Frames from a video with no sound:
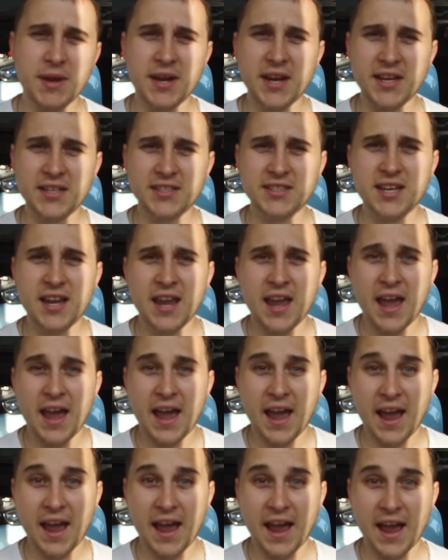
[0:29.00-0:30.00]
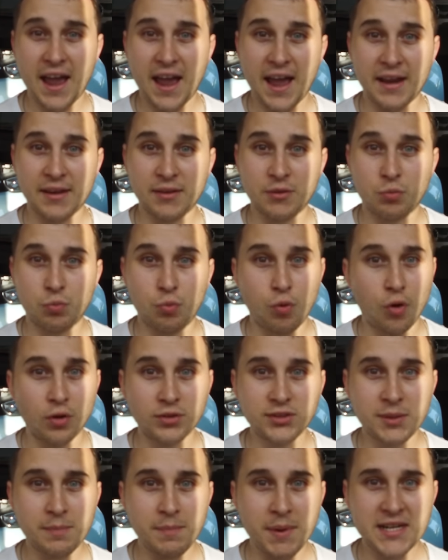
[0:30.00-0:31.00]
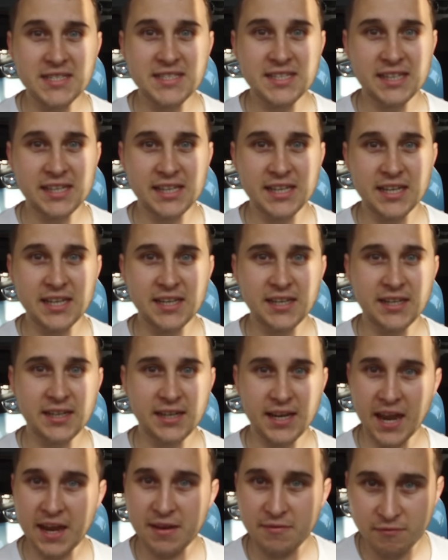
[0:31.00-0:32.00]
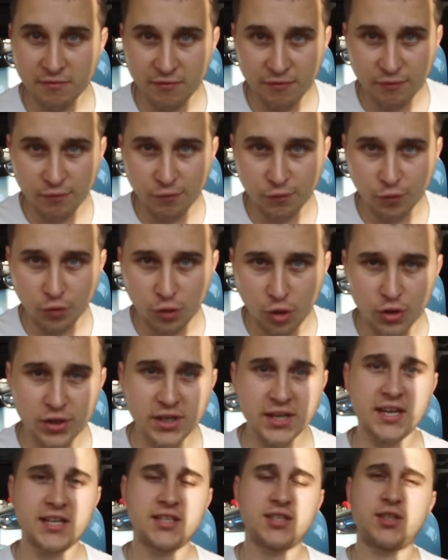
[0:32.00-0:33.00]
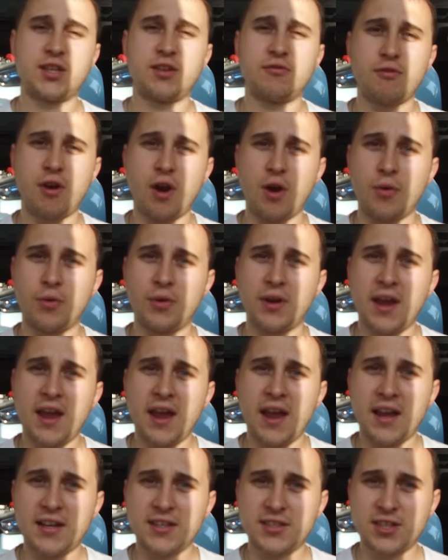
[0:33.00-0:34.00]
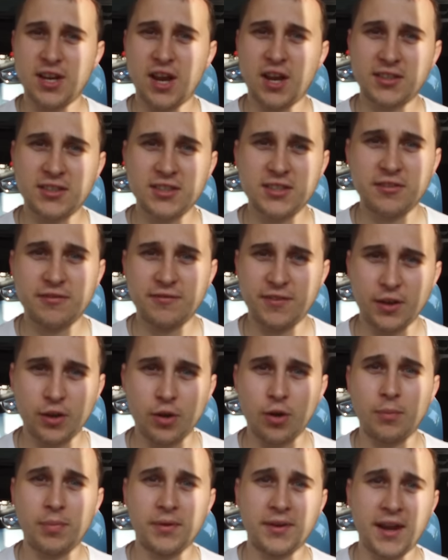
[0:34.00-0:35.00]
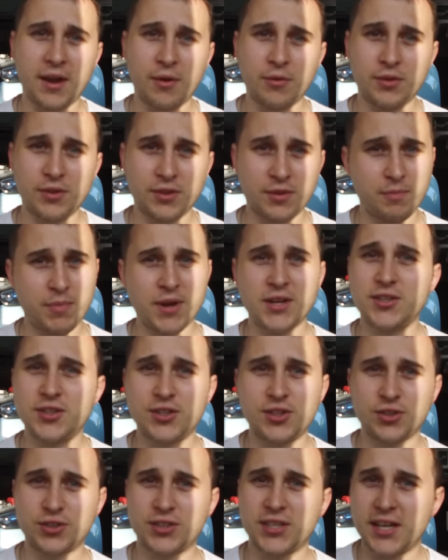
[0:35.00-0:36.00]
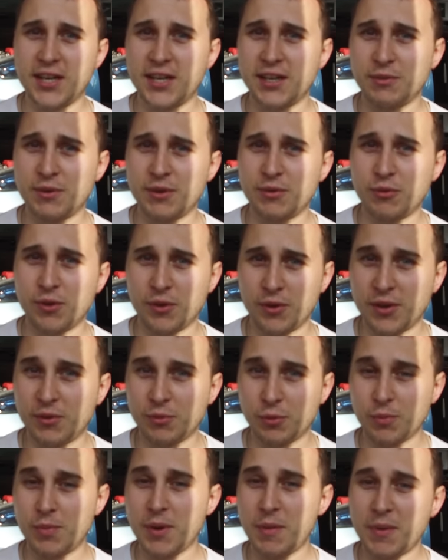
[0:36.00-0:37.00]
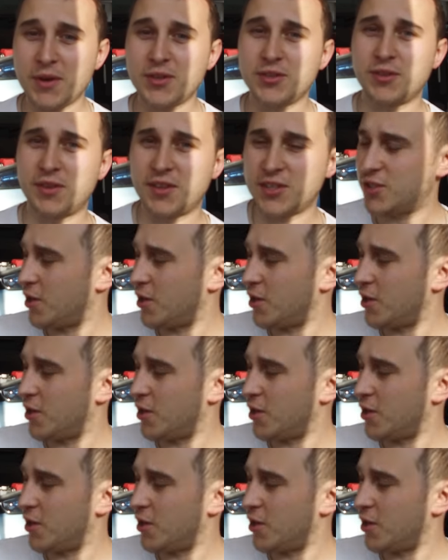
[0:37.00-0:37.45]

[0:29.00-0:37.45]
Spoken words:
minutes, and water basically came flooding into the road and started to fill up. Now, the pictures you'll see will be pictures of the